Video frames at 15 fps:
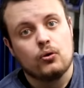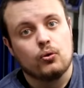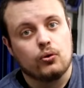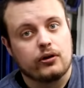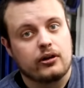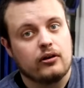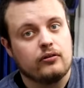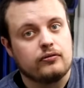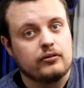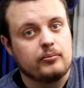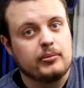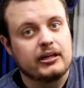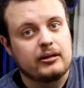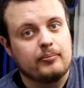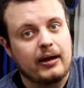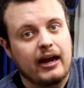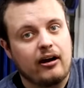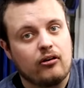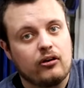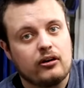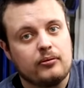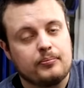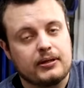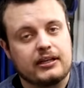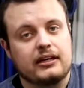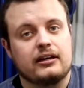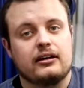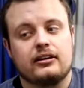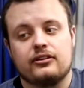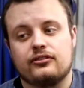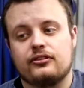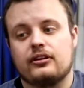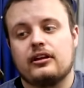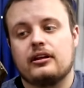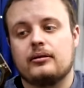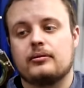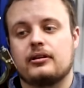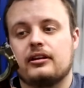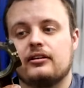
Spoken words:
or go for big power because it